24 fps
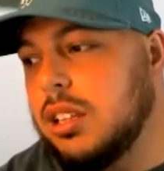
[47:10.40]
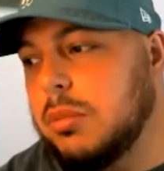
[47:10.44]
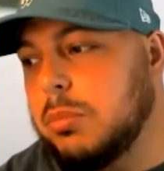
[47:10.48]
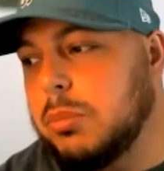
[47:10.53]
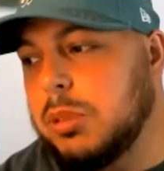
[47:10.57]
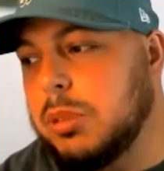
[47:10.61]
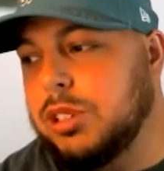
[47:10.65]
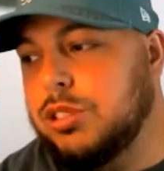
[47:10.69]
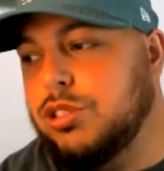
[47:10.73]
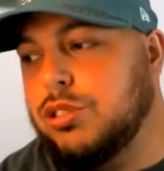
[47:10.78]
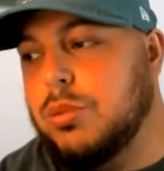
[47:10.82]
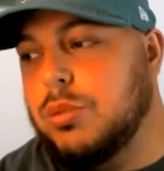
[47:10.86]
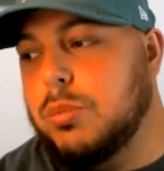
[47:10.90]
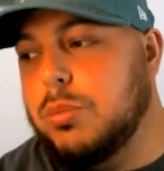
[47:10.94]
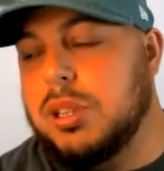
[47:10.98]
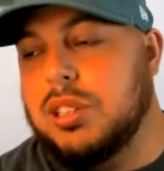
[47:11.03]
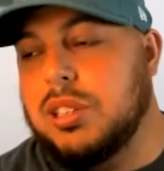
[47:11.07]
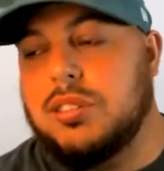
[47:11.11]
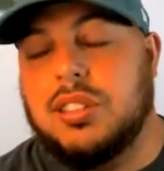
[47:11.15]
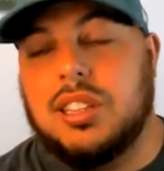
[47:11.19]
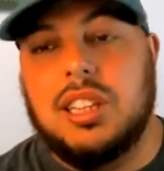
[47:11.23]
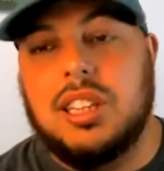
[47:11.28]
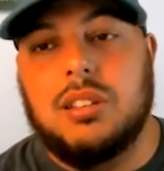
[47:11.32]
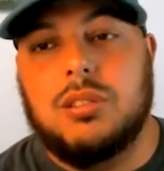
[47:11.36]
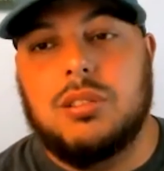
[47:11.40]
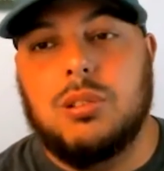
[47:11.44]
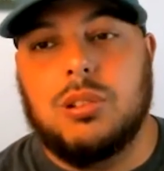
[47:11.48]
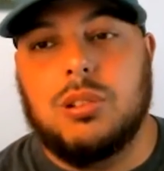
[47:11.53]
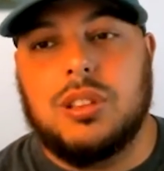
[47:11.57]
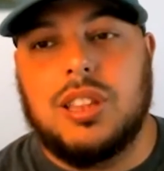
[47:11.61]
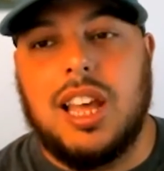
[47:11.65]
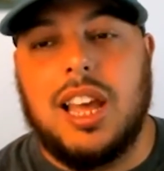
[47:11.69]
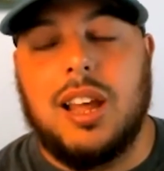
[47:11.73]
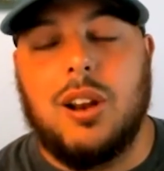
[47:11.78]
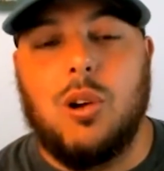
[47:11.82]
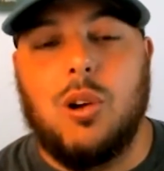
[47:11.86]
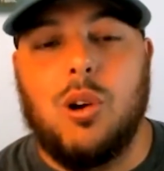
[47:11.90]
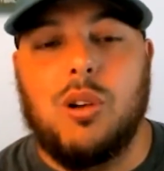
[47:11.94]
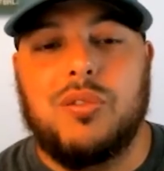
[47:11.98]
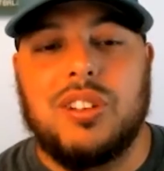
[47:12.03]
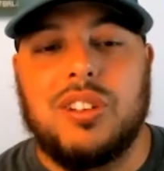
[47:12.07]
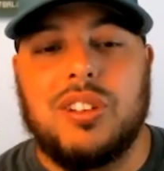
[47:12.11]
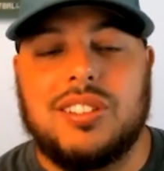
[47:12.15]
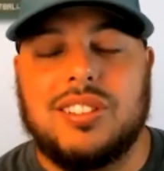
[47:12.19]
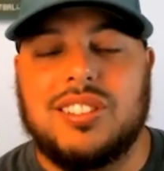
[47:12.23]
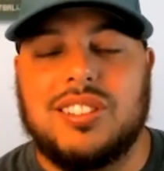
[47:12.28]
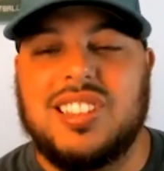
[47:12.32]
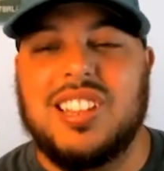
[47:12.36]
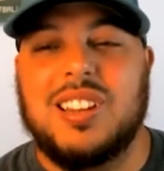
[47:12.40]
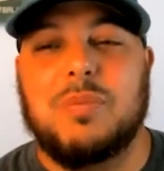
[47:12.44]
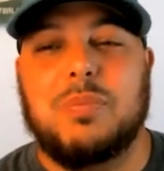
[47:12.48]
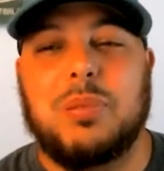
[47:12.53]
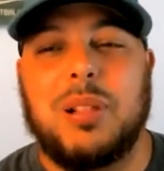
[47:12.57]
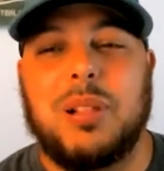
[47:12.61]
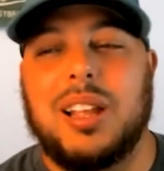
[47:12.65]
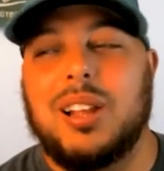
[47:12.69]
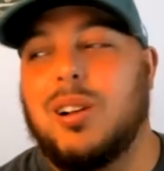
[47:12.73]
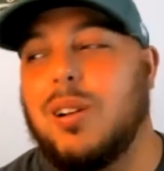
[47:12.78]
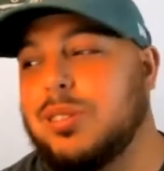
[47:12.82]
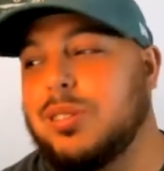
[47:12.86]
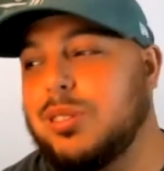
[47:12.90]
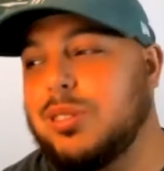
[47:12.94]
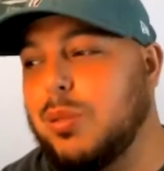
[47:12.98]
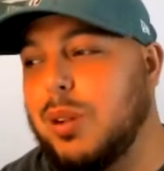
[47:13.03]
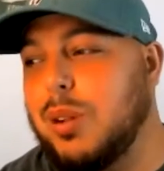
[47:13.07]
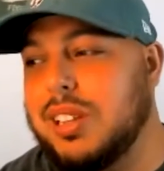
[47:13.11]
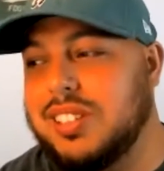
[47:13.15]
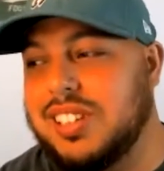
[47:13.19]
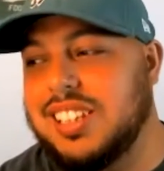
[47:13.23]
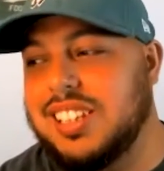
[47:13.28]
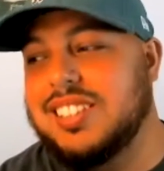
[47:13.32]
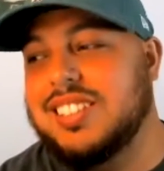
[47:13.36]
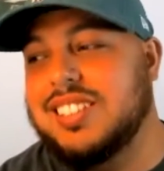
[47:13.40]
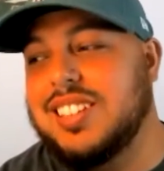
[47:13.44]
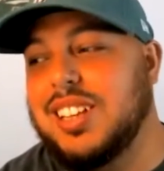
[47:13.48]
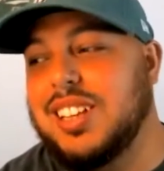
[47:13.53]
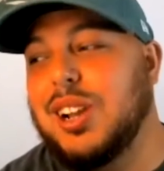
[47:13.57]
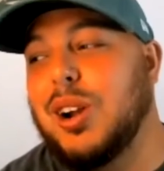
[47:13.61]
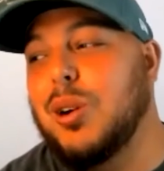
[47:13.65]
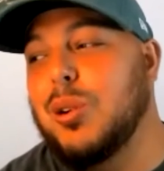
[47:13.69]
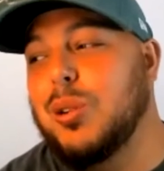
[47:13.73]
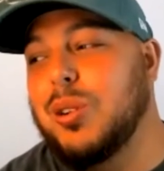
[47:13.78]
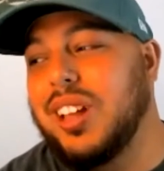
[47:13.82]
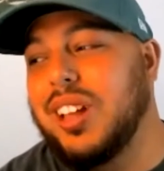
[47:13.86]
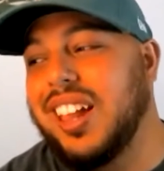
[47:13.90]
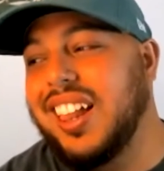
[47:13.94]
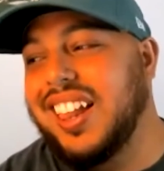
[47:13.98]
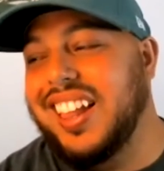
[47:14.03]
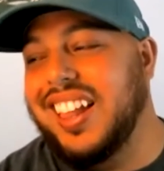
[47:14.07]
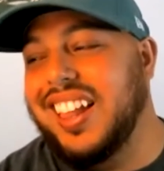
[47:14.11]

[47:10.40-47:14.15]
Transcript: Mitch Trubisky took that offense to the playoffs twice. He's the GOAT.